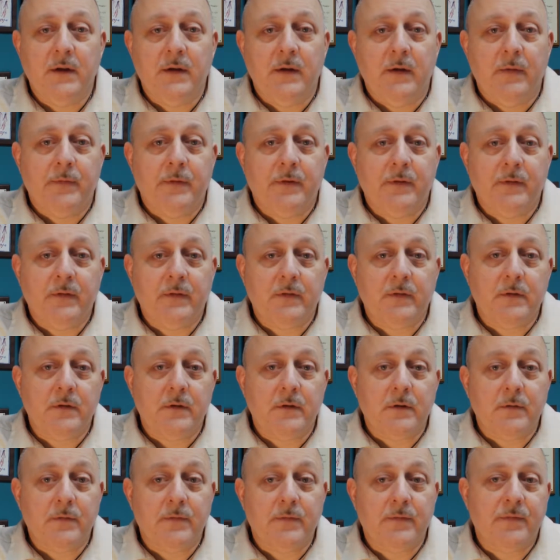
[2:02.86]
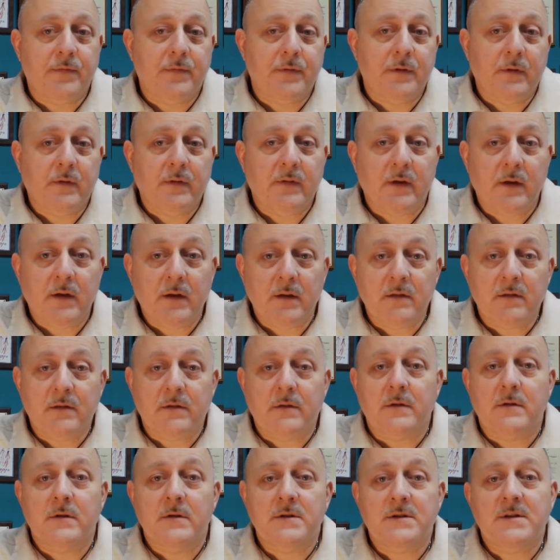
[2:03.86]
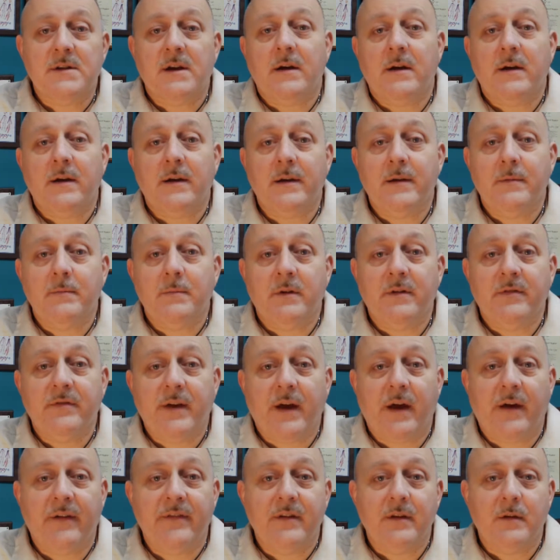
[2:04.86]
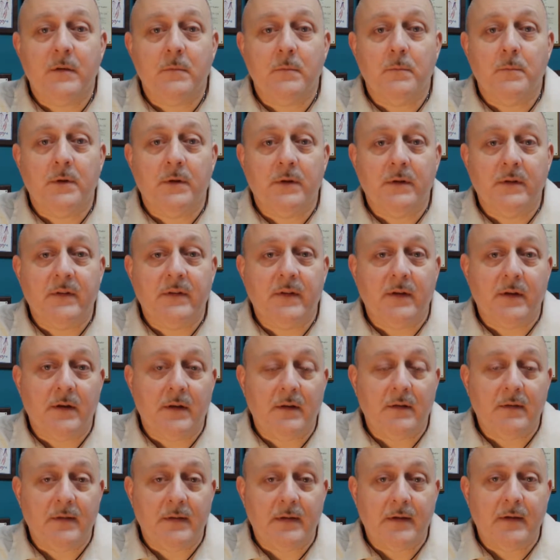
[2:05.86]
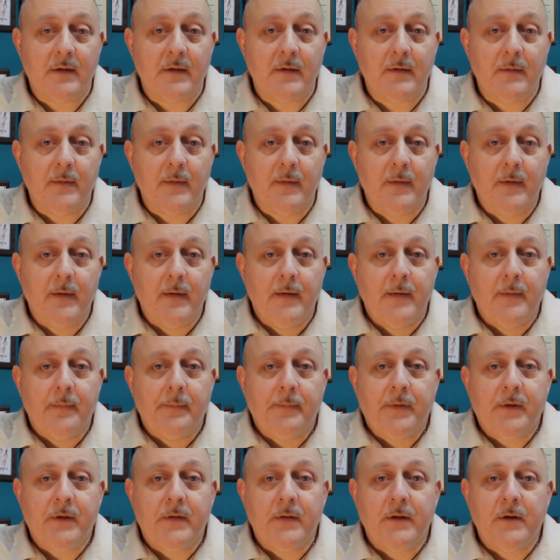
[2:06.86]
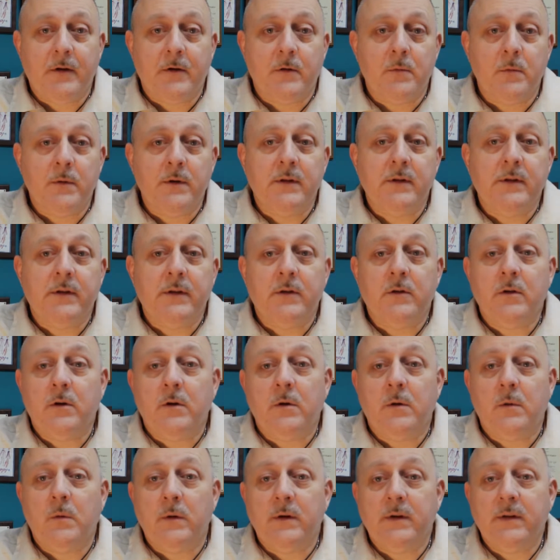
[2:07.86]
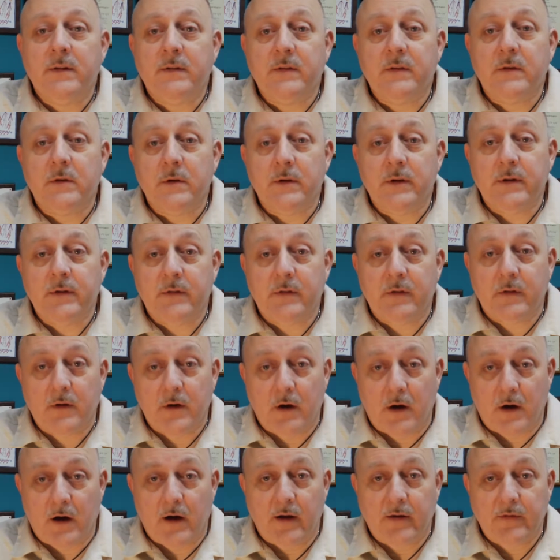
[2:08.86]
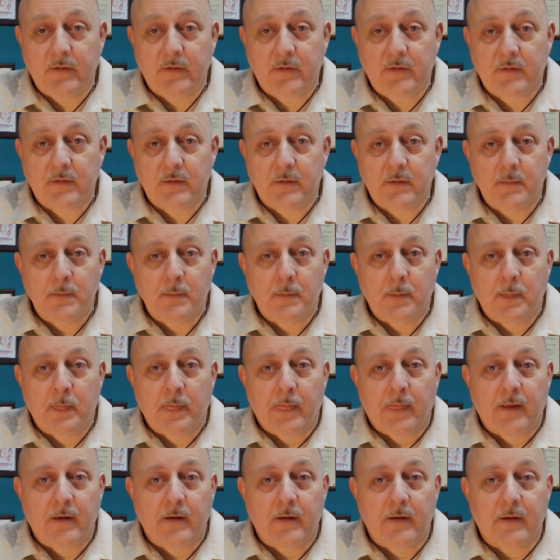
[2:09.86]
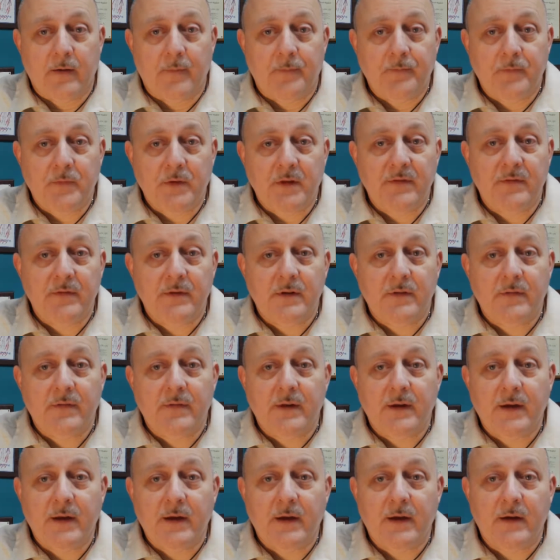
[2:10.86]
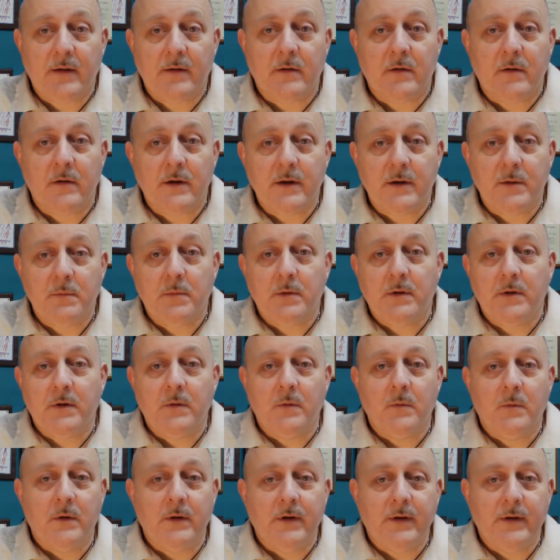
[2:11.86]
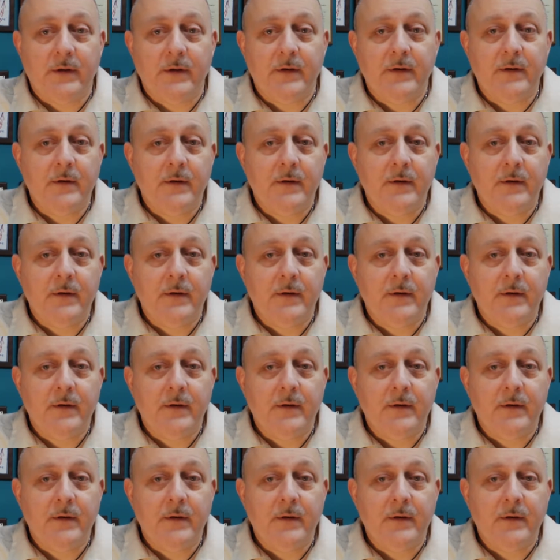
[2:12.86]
this is their first, second, third time of having built anything, and they don't really know what it's going to cost. Even if they had already built one,